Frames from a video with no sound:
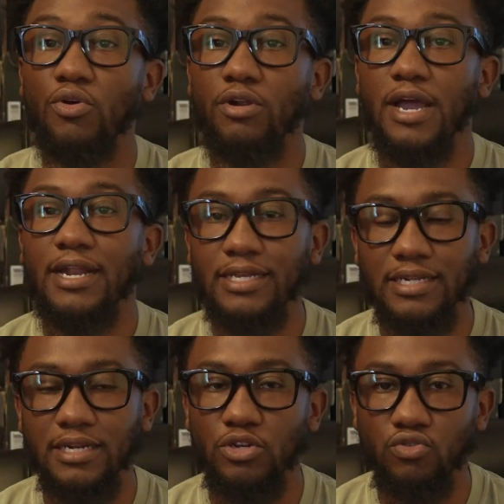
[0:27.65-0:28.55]
owner, I
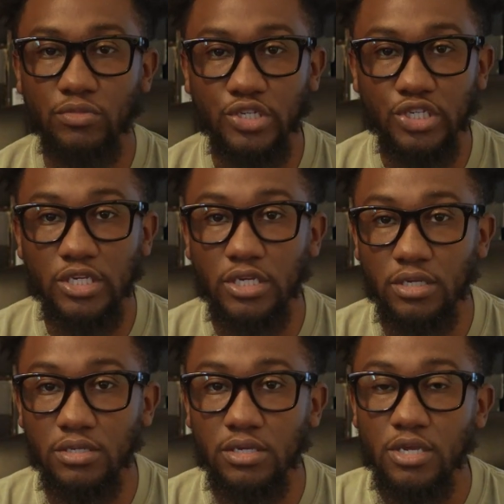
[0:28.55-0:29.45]
needed a new
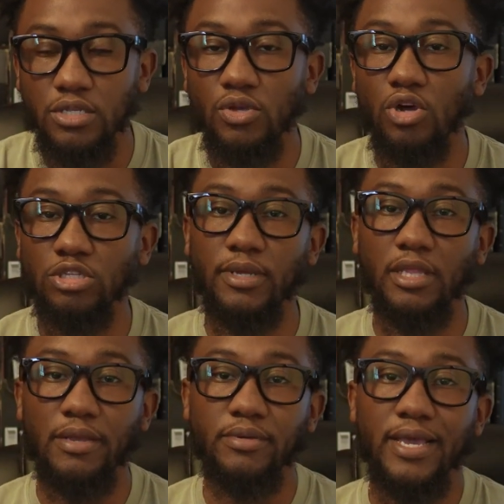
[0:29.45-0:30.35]
machine. So
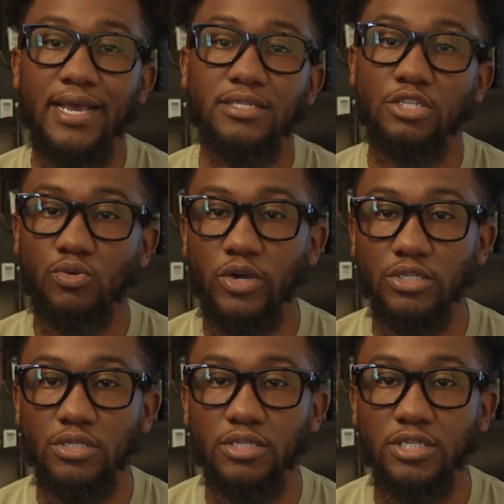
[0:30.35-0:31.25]
ultimately, let me ask these
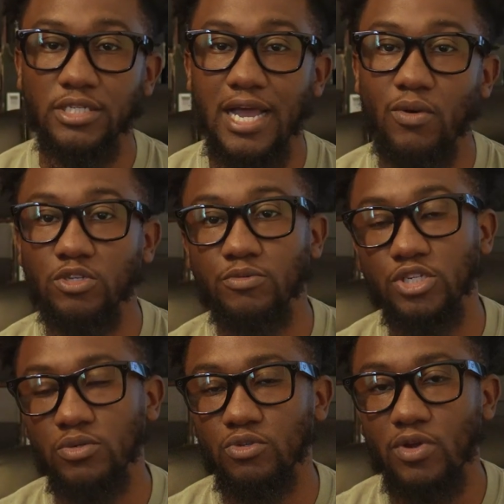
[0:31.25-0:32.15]
questions to decide which
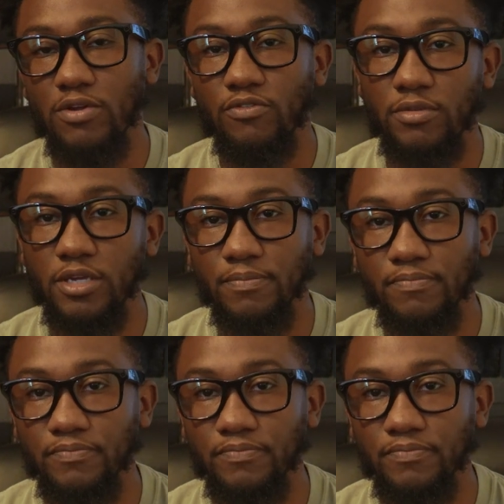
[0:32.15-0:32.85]
machine was right for me.